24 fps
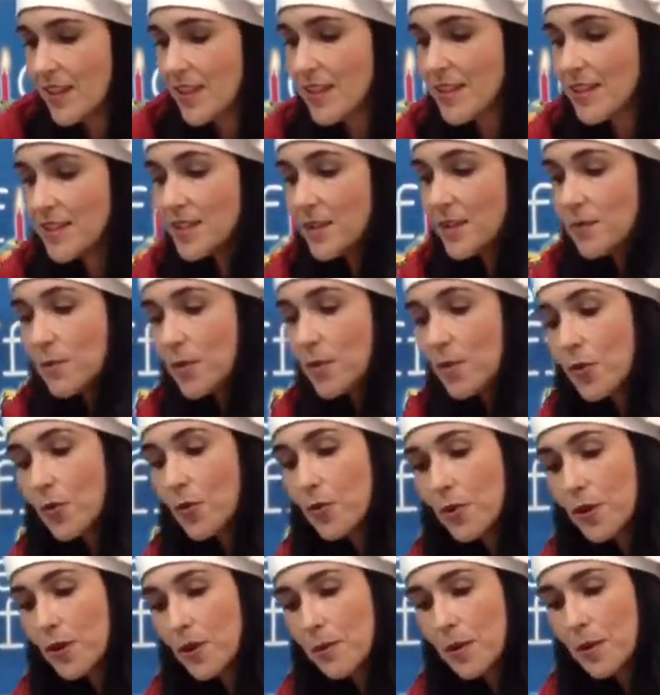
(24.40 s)
some
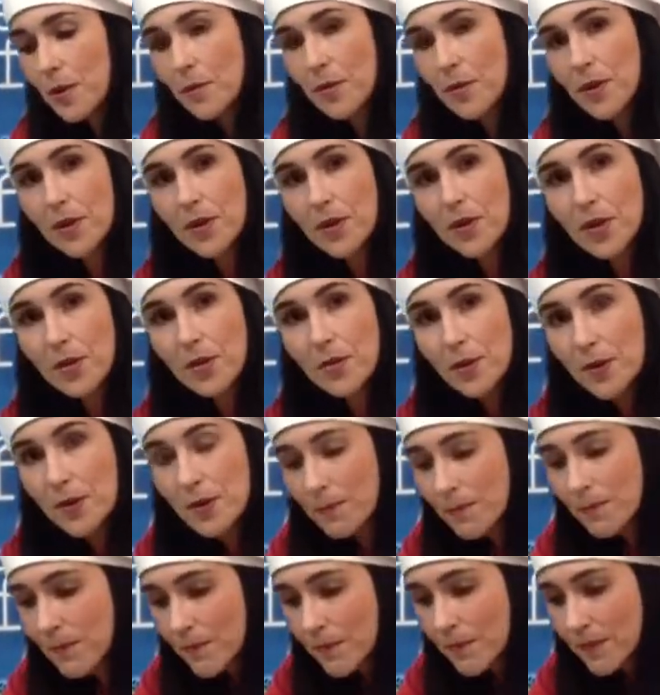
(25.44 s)
creamy buttercream
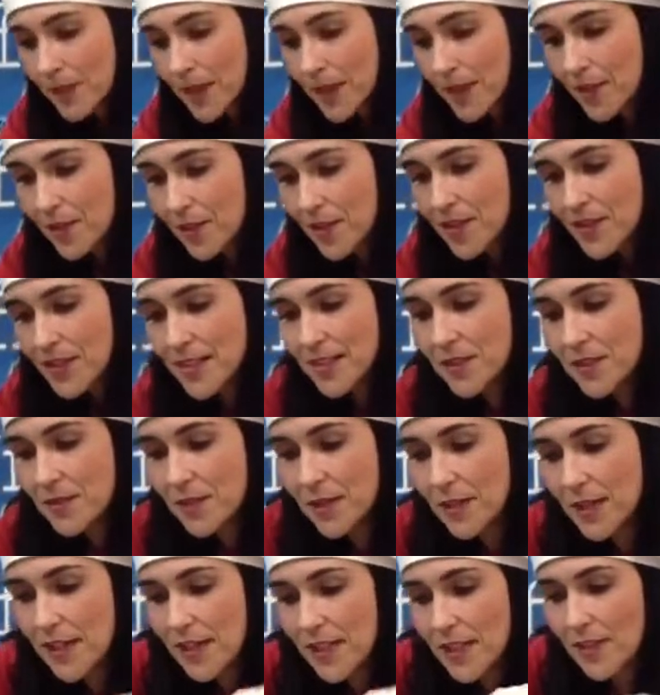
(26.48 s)
that you can see
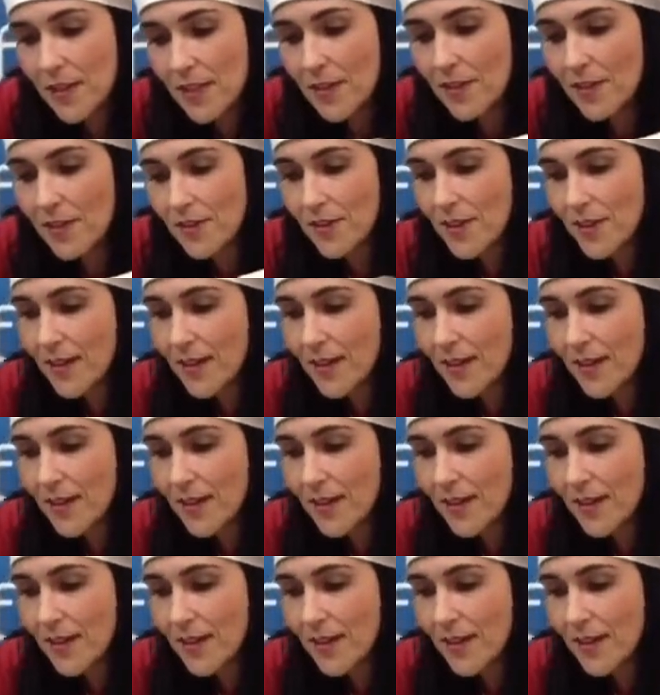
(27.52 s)
right here.